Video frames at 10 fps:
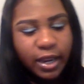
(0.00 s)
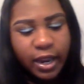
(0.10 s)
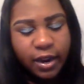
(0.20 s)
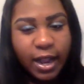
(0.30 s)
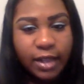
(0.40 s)

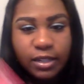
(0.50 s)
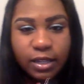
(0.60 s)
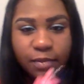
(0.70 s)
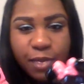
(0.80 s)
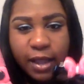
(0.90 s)
hair, I
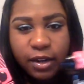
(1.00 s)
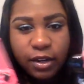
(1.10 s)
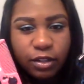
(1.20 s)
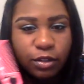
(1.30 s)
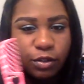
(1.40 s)
did pack her
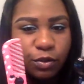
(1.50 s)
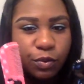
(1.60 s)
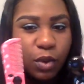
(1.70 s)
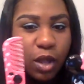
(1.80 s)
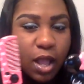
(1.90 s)
little
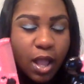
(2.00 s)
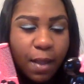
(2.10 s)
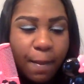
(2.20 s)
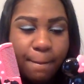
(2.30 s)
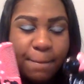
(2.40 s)

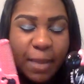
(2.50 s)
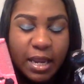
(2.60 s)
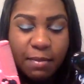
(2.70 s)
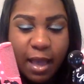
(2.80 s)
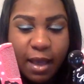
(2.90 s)

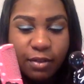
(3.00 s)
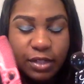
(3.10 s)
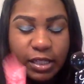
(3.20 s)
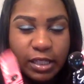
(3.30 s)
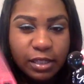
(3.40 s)
Minnie
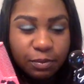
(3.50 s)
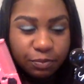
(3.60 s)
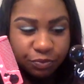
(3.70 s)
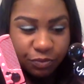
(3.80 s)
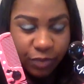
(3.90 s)
Mouse
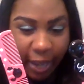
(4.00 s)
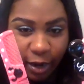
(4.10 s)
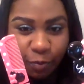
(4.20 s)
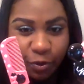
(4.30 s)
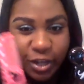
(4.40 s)

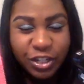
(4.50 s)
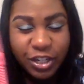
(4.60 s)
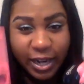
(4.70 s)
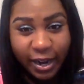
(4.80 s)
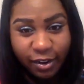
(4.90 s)
hairbrush
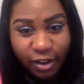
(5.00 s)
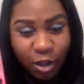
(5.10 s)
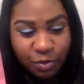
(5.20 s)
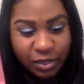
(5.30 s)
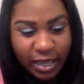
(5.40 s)
and hair
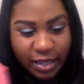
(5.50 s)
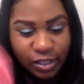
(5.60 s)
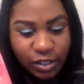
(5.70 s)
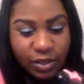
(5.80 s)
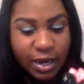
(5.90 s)
comb set
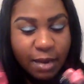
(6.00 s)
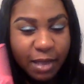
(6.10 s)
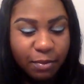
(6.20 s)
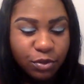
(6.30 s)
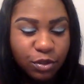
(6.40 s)
so that I'm
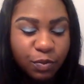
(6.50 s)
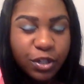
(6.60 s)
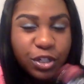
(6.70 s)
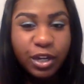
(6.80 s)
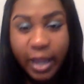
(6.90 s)
able to
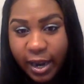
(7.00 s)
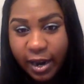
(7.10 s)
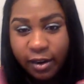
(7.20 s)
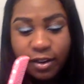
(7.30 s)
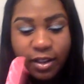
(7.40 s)
brush her
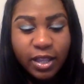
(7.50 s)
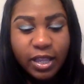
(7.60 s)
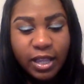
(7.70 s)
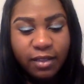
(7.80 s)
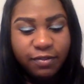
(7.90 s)
hair
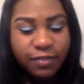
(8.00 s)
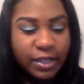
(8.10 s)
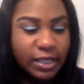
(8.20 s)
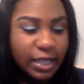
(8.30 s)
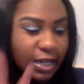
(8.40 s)
and
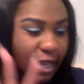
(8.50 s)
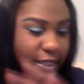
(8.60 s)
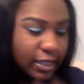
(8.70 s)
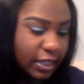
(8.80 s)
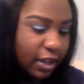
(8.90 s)
fix it
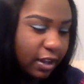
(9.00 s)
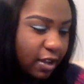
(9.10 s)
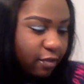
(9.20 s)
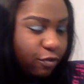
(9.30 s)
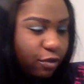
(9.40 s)
nicely
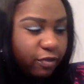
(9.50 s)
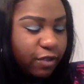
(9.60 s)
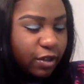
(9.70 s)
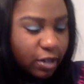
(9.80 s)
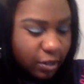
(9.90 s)
for
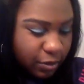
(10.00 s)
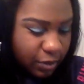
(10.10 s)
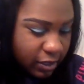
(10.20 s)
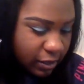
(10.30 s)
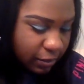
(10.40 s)
photos.